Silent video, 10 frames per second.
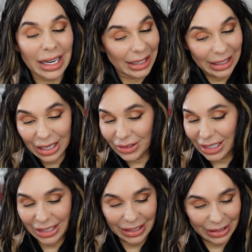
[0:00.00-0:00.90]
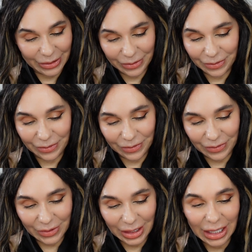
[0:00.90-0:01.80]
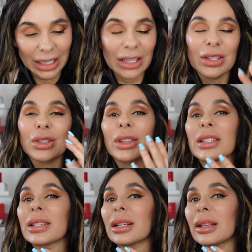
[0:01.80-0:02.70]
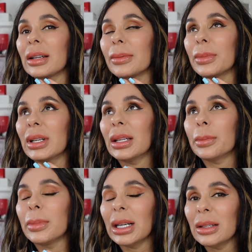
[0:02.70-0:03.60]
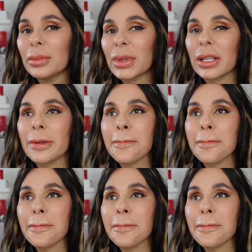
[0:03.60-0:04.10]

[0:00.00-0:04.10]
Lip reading: Loving it. So these are the lip balms.